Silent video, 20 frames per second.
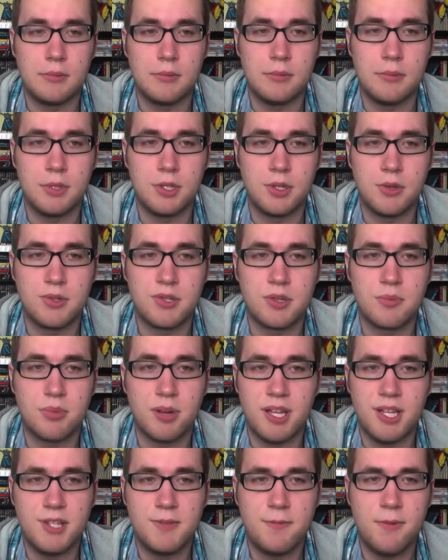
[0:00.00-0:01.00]
She goes in.
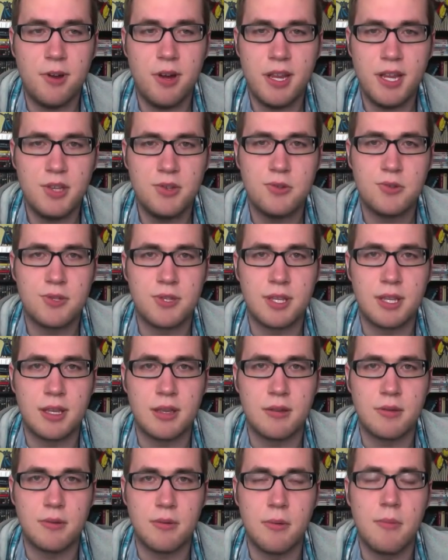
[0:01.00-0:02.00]
It's very interesting,
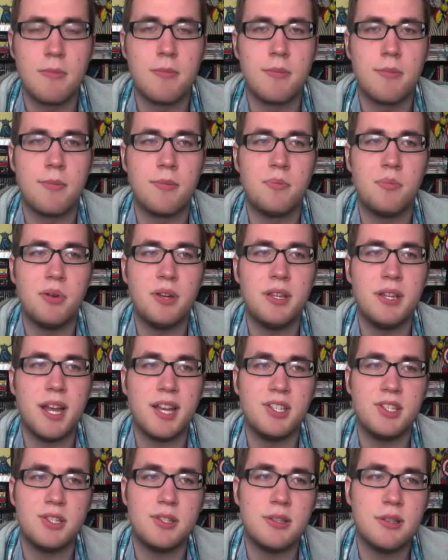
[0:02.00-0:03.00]
but I
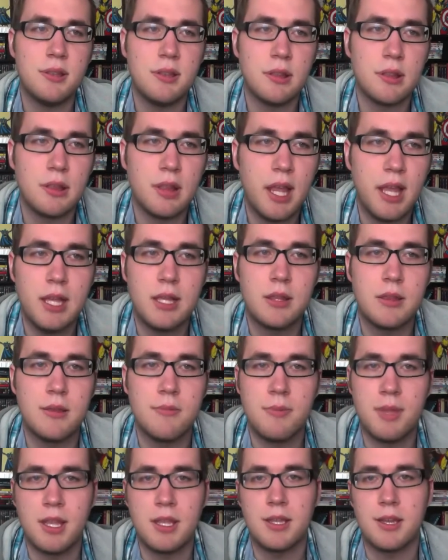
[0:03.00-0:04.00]
just didn't like the
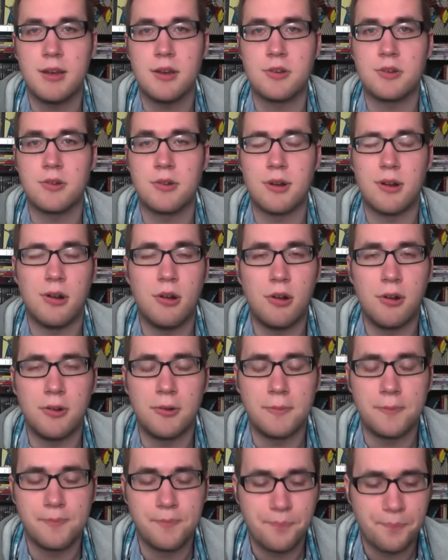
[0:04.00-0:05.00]
main character at all.